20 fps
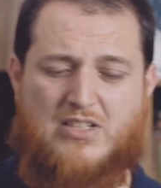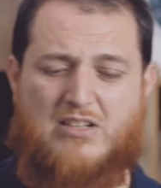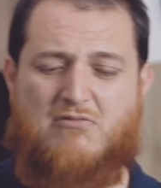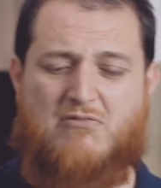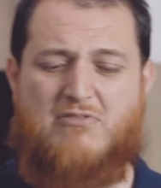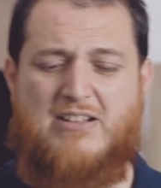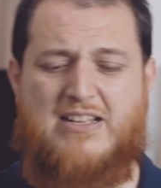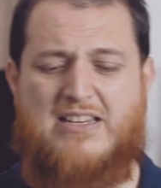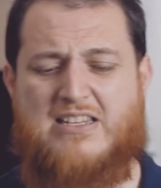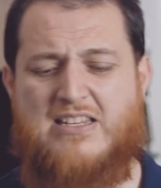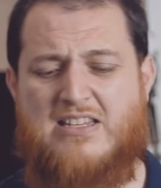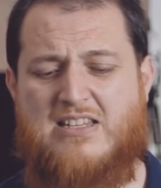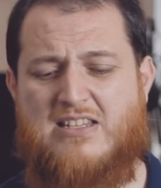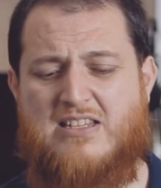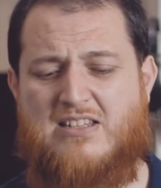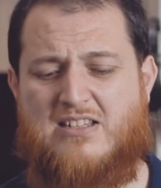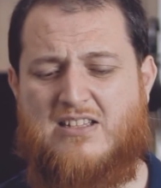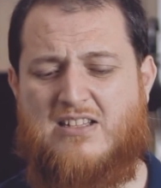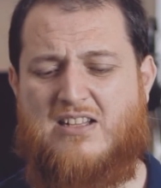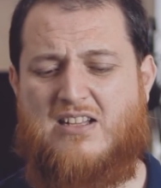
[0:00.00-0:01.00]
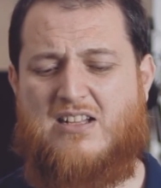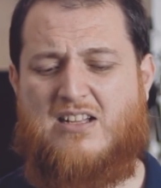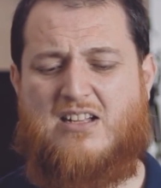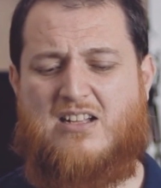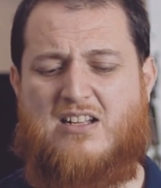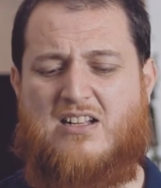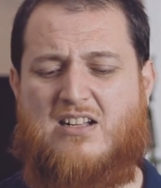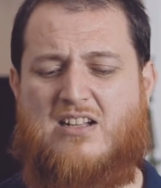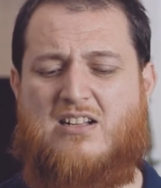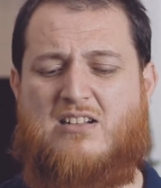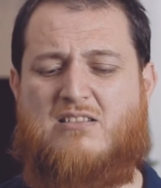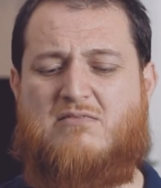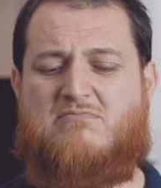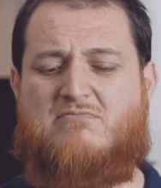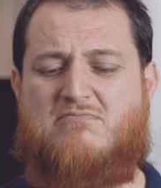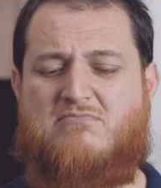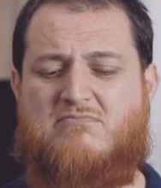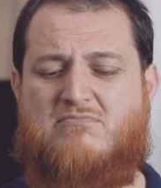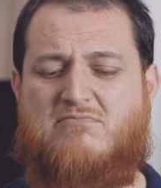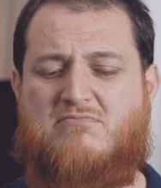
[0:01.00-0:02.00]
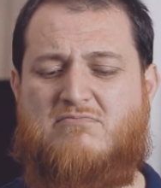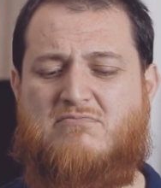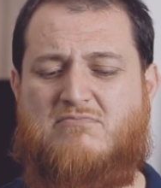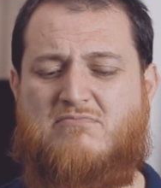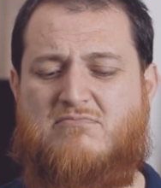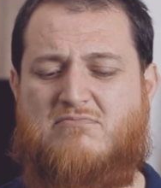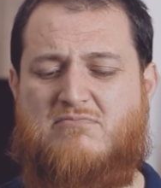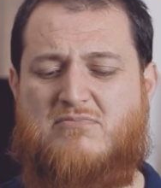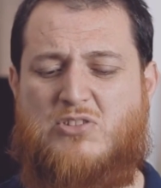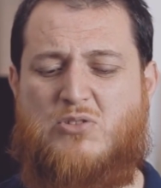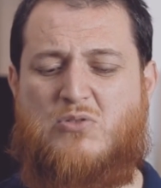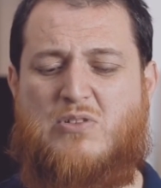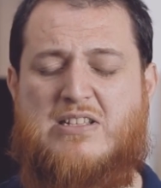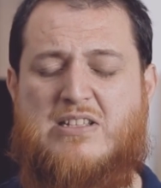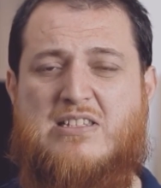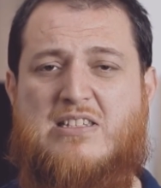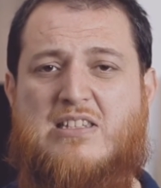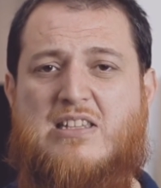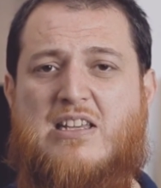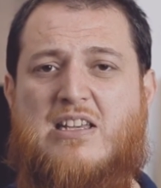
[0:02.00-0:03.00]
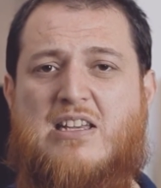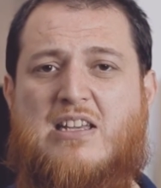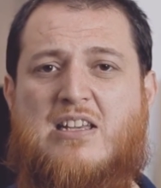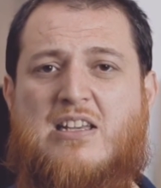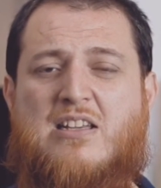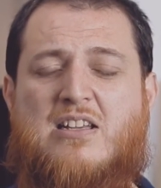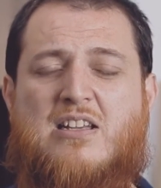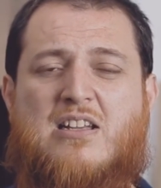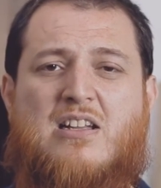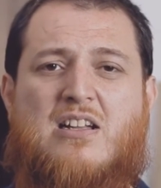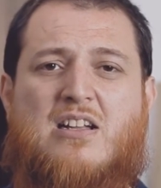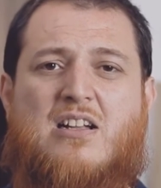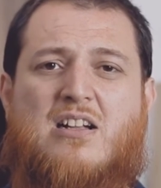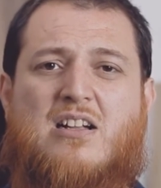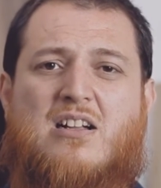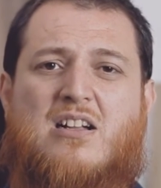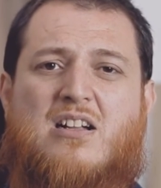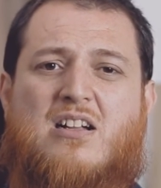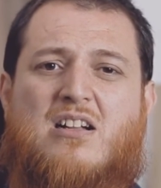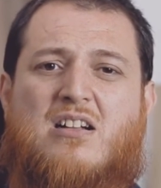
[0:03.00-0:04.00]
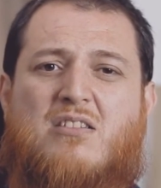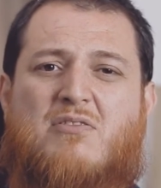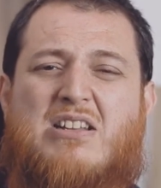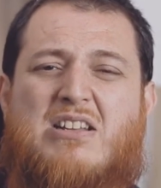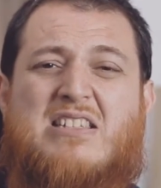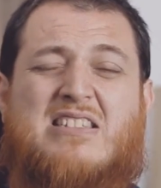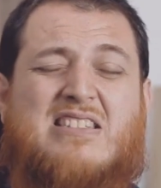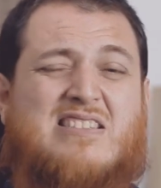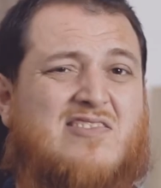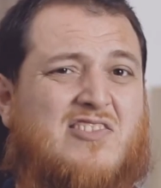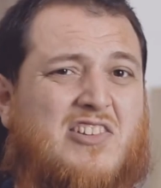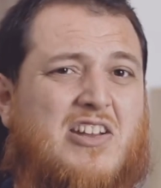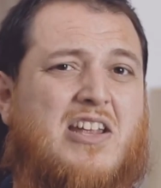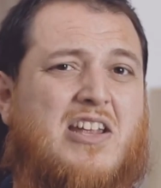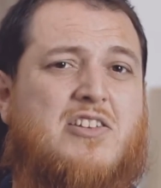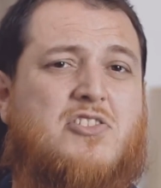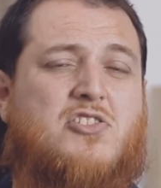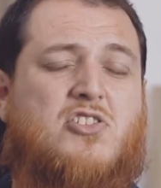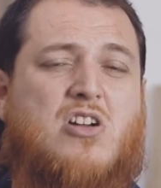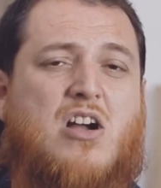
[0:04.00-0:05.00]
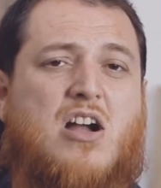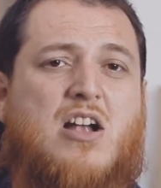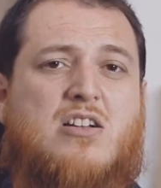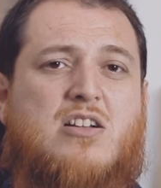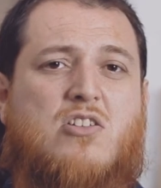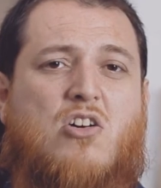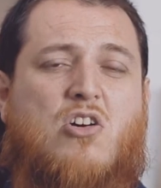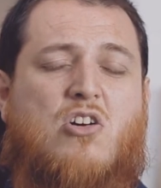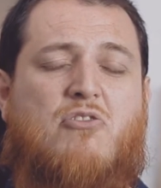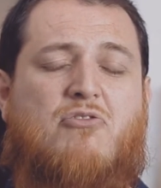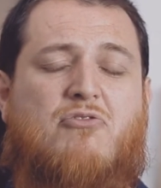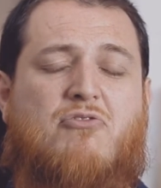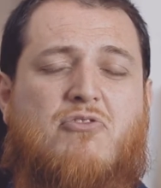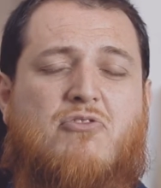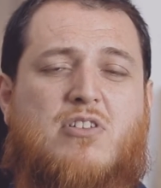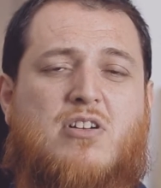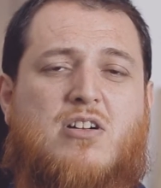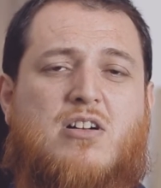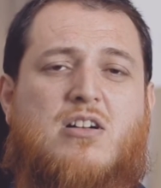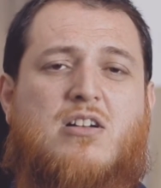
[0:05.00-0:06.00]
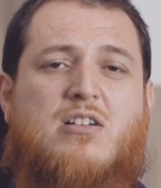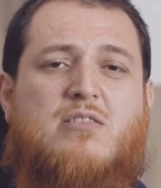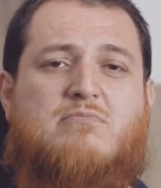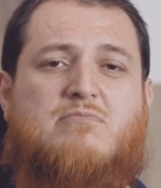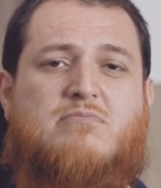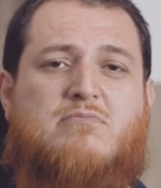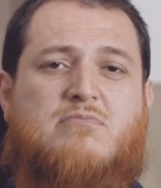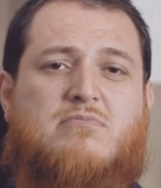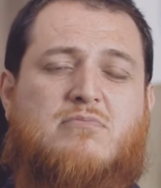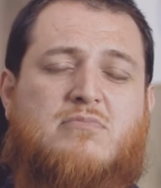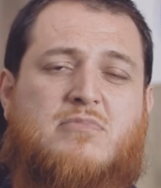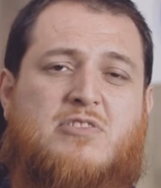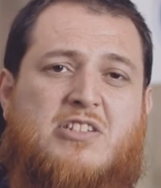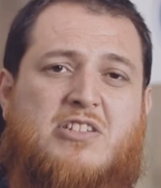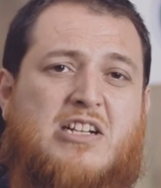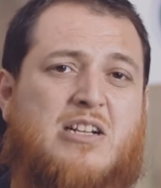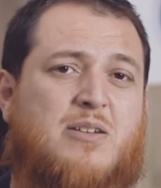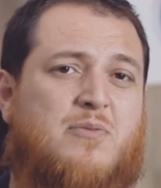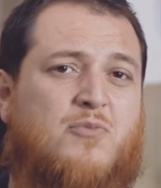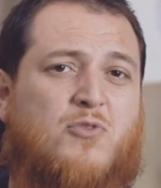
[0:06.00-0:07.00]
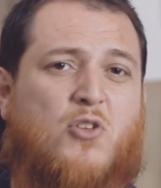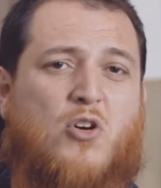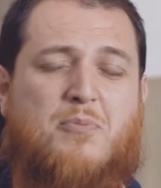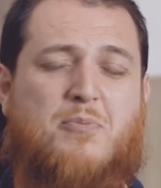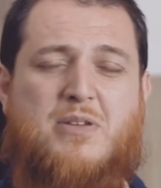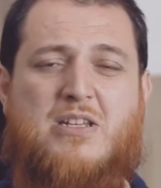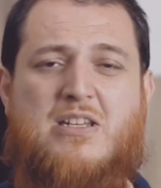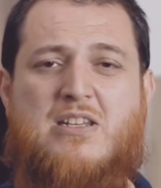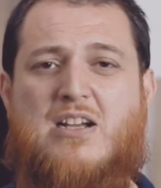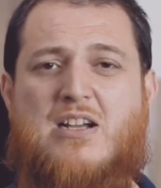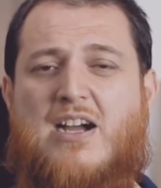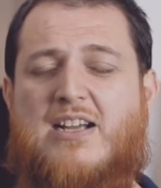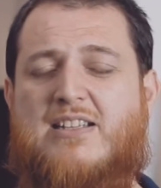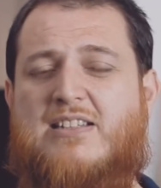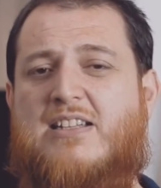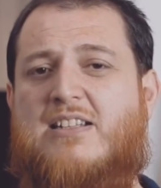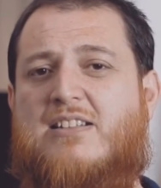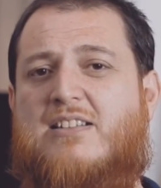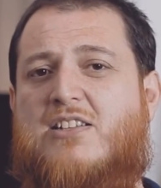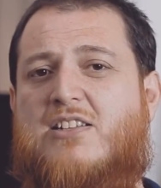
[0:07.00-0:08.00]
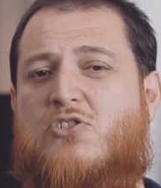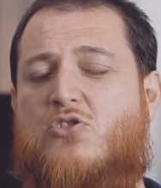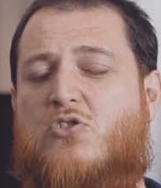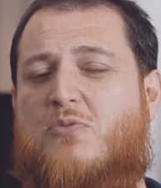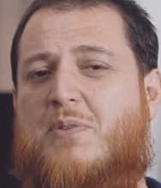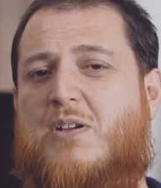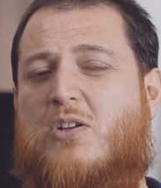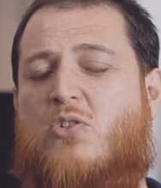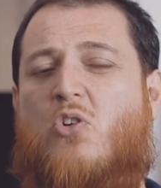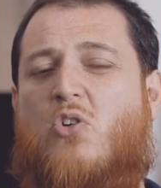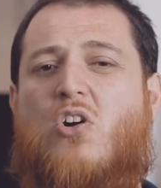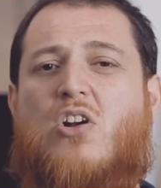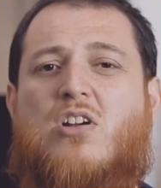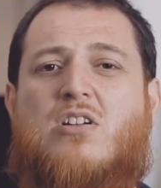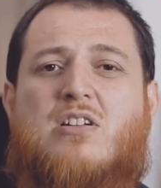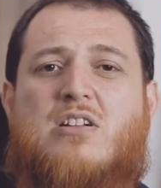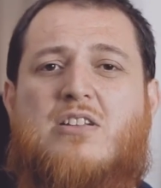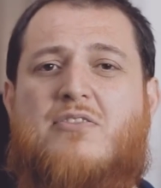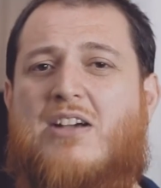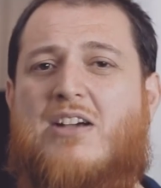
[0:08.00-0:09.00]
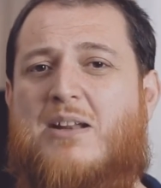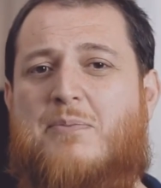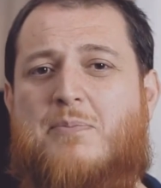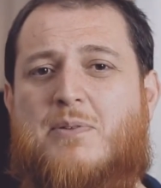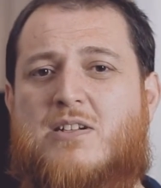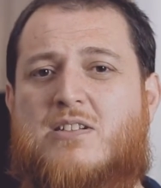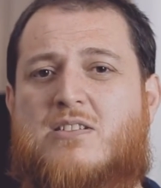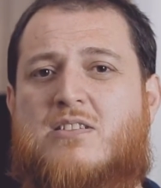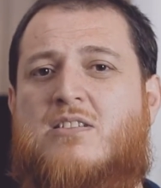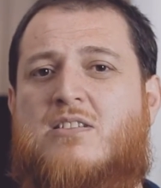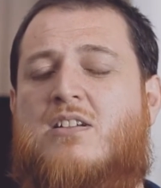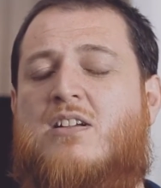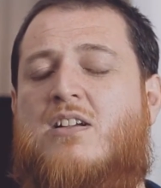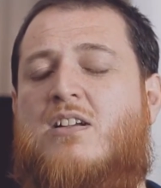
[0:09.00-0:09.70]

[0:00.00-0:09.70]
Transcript: a very um, you can say uh, very strange kind of uh, term for me. I think they should be called developers.